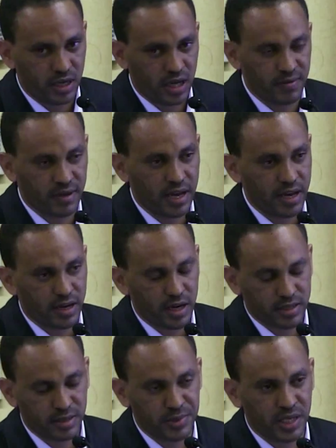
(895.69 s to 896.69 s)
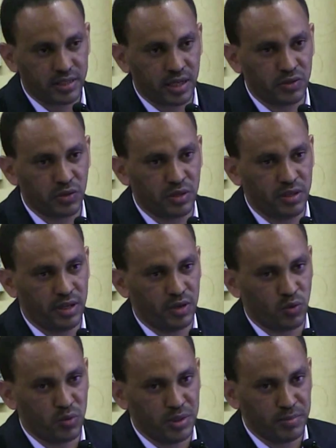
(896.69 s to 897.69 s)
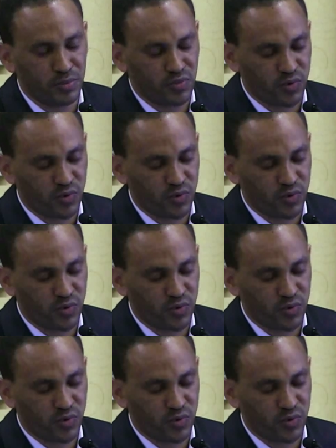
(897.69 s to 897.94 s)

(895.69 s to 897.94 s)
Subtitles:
having higher acceptance attitude, and women